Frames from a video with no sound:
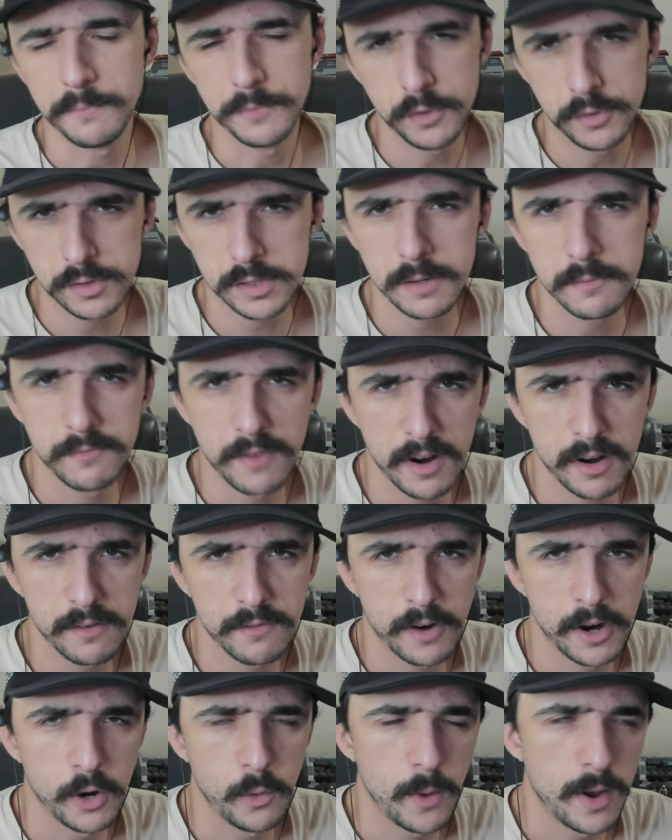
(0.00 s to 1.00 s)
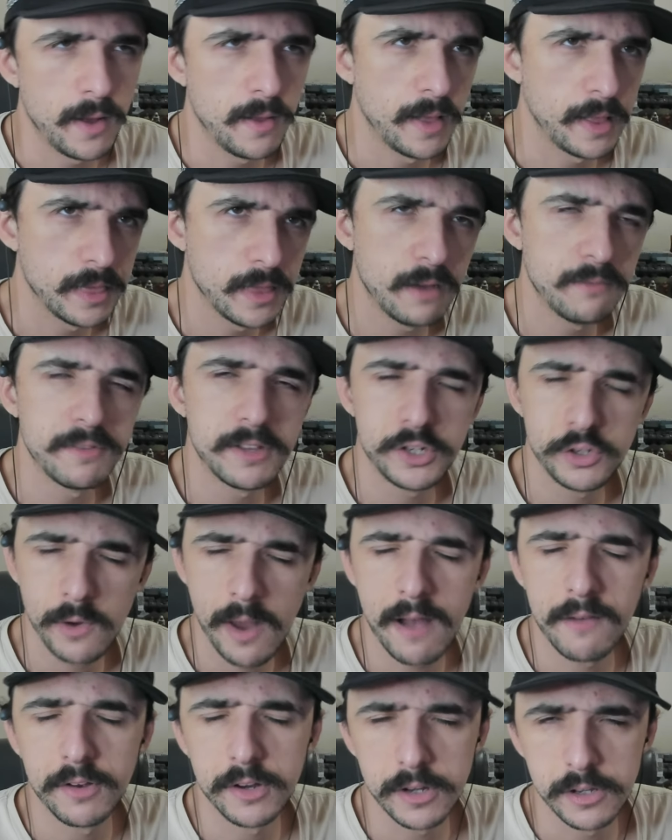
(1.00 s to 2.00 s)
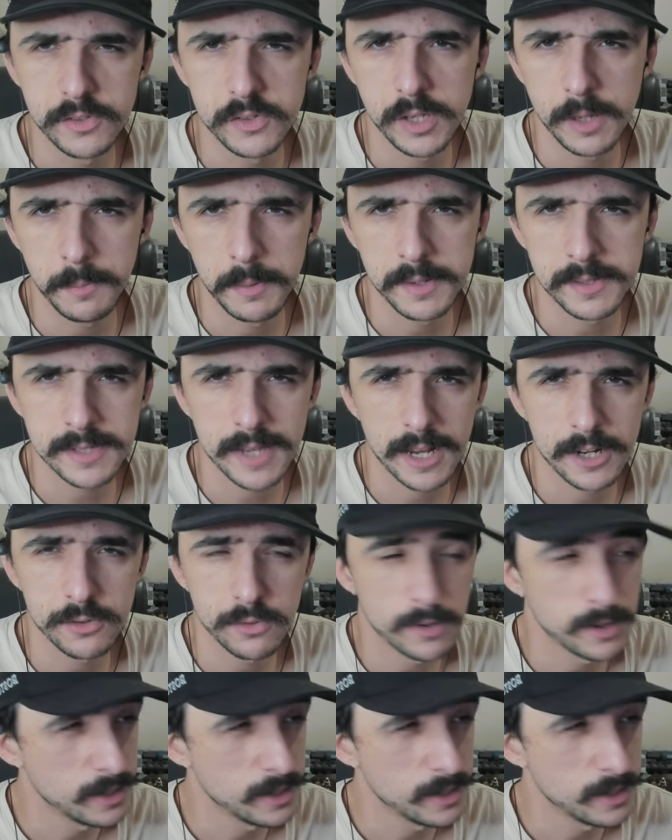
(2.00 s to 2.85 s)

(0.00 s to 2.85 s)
You sleep very, very well. I love that you have a good sleeping schedule,